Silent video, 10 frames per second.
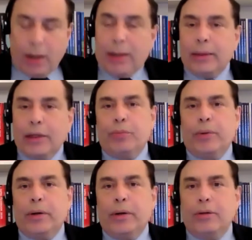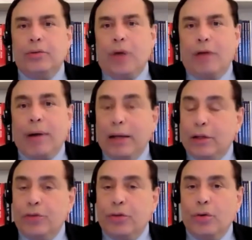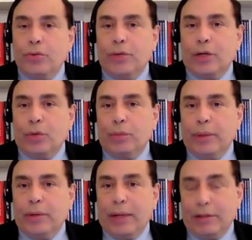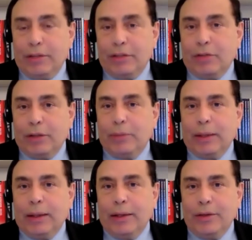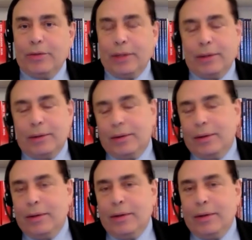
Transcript: on the experience of other zones that would be relevant for the Middle East. And